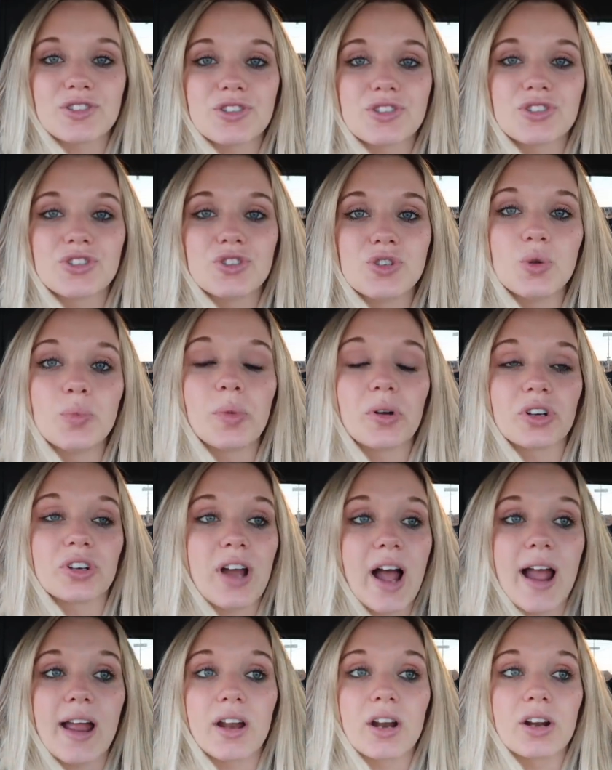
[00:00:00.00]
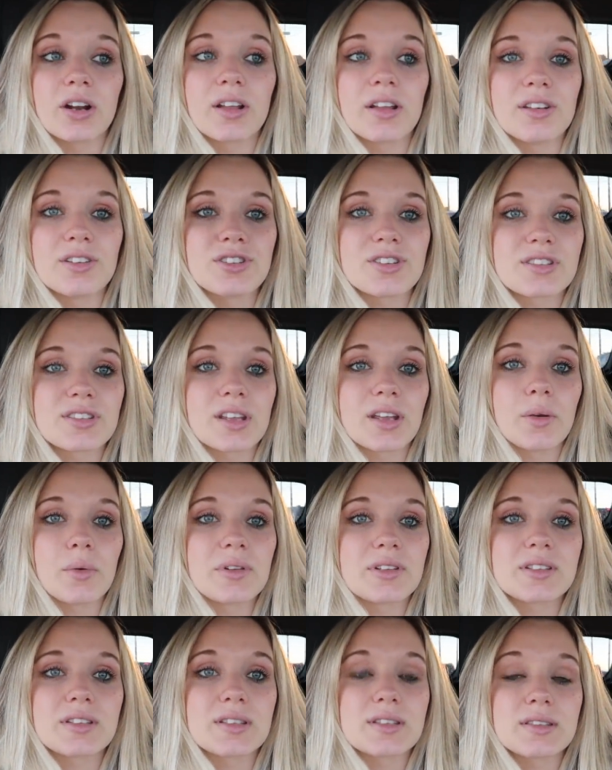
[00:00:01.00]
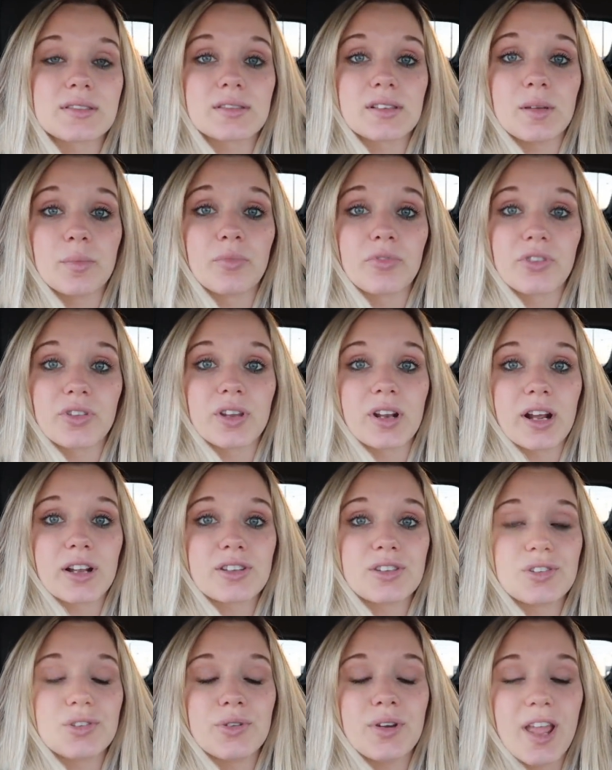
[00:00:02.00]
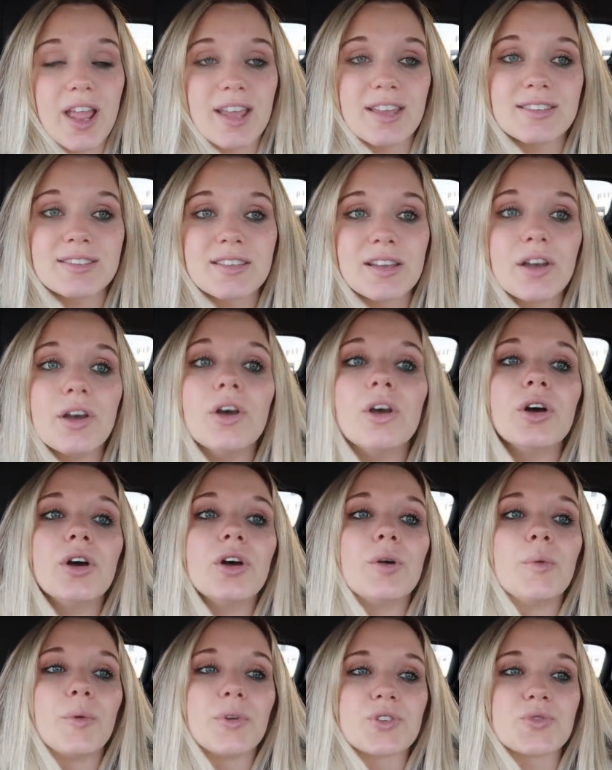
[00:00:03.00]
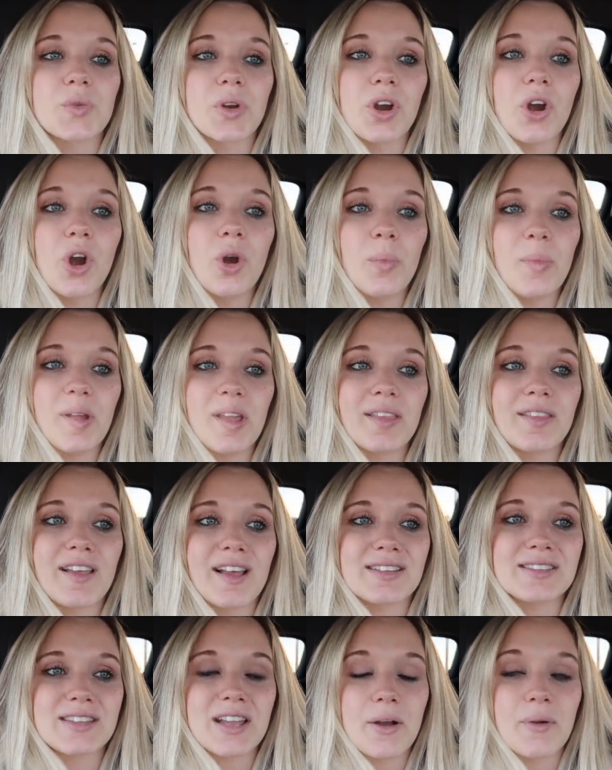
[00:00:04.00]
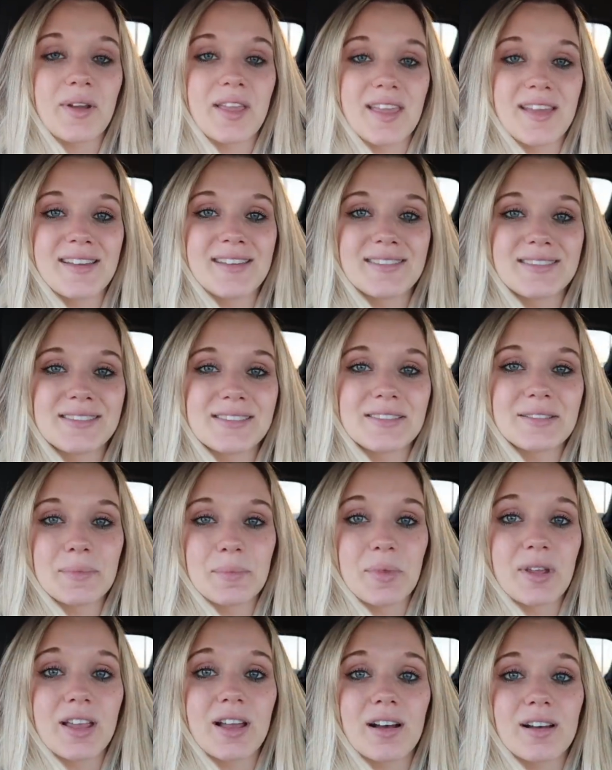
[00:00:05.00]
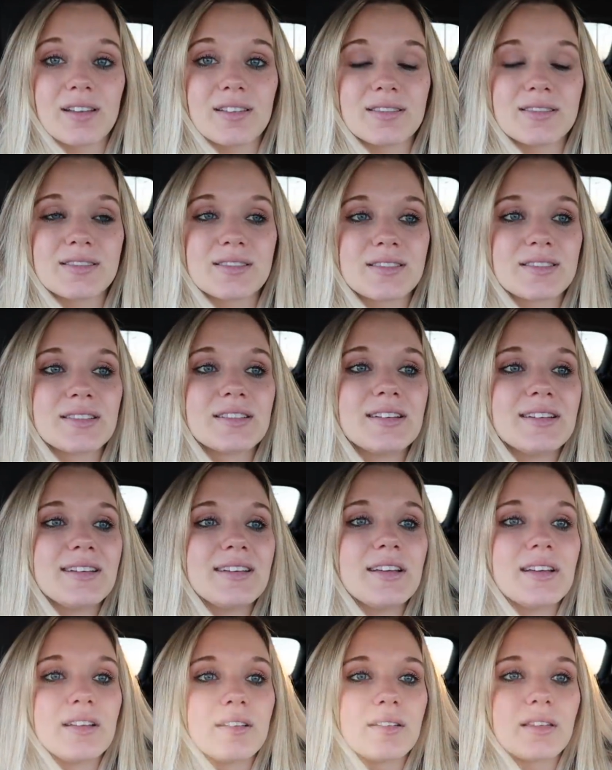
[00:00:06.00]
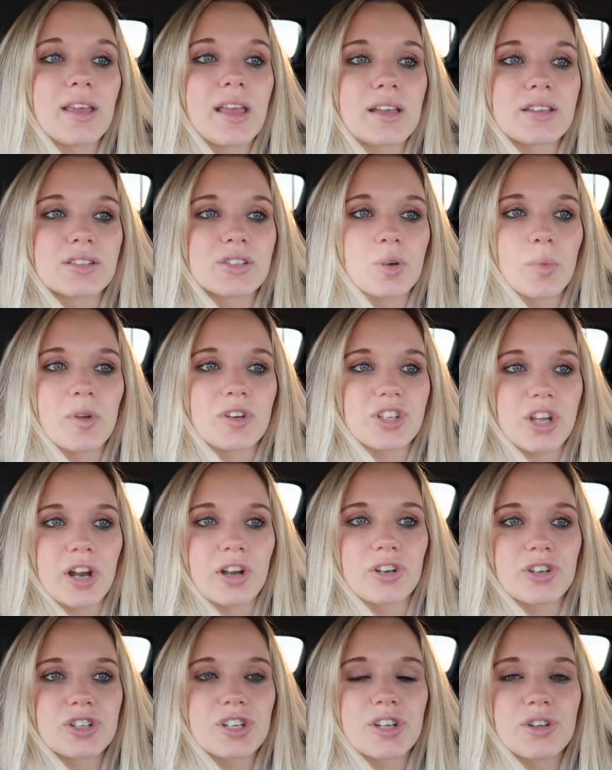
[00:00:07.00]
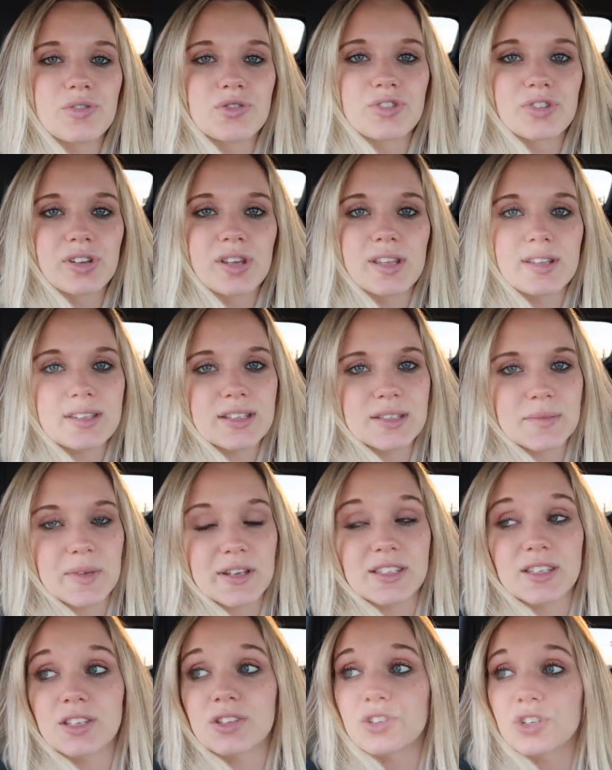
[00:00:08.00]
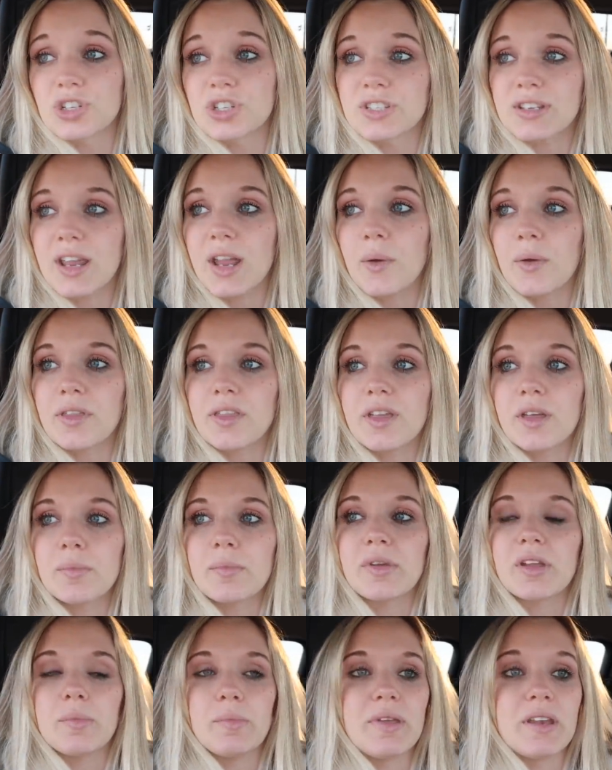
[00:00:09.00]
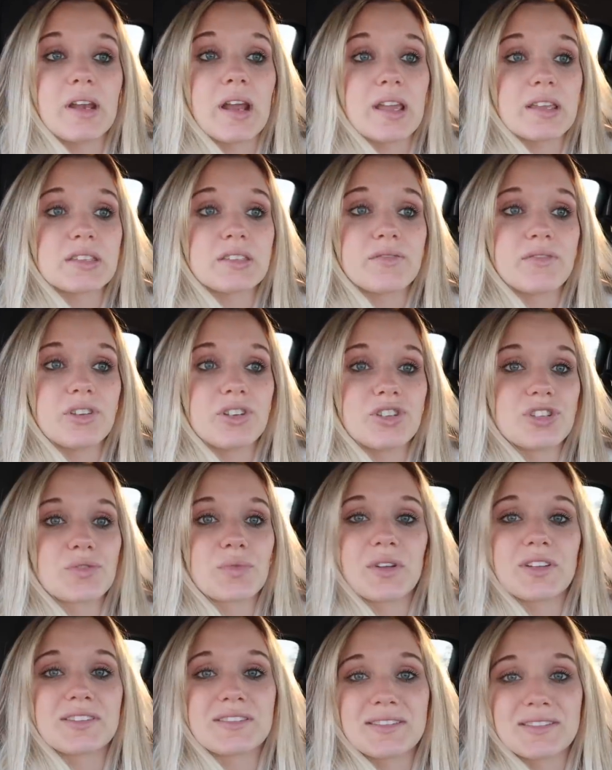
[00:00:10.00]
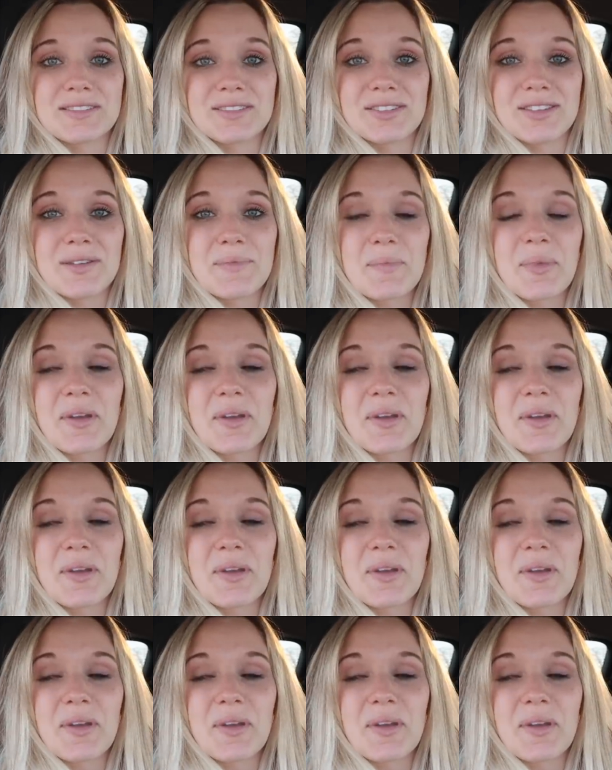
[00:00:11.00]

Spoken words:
super tired and just like wants to sleep for the next 2 days, which we're hoping that's how he is because he has so much energy usually, and since my sister's staying with him, it'd be nice if he just wants to sleep.